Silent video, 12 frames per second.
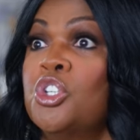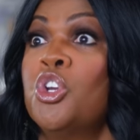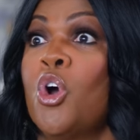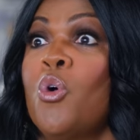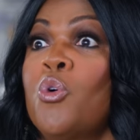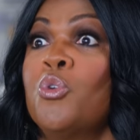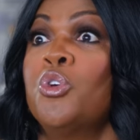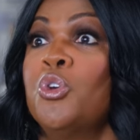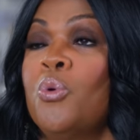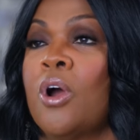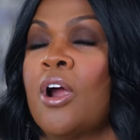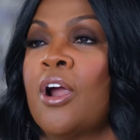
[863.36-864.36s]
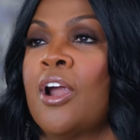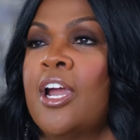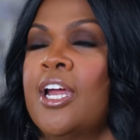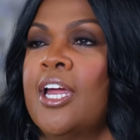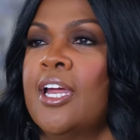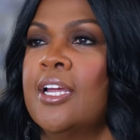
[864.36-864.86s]
know who you are.
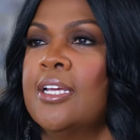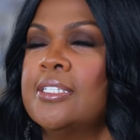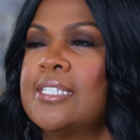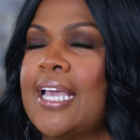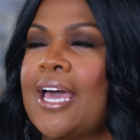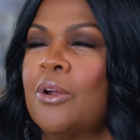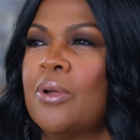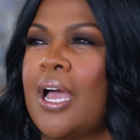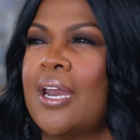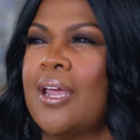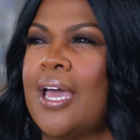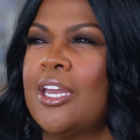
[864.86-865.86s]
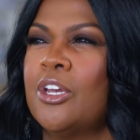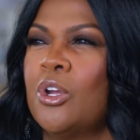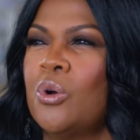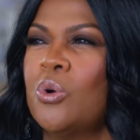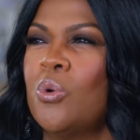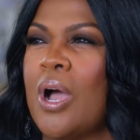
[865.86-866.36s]
See, I don't, I, I didn't
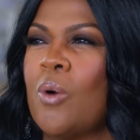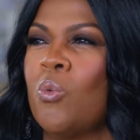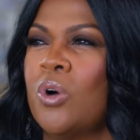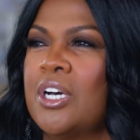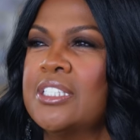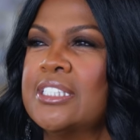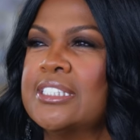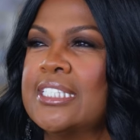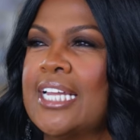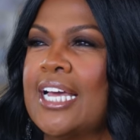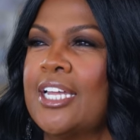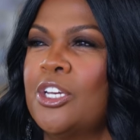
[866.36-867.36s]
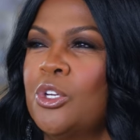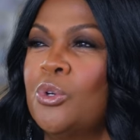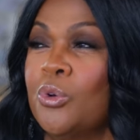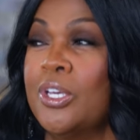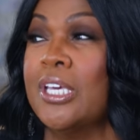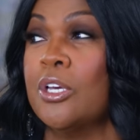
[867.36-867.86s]
know who I was until I knew
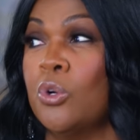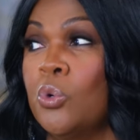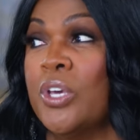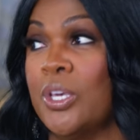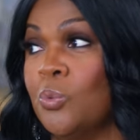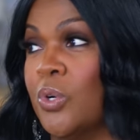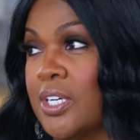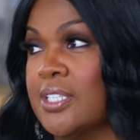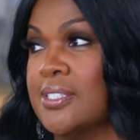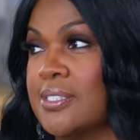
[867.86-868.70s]
who he, who he was.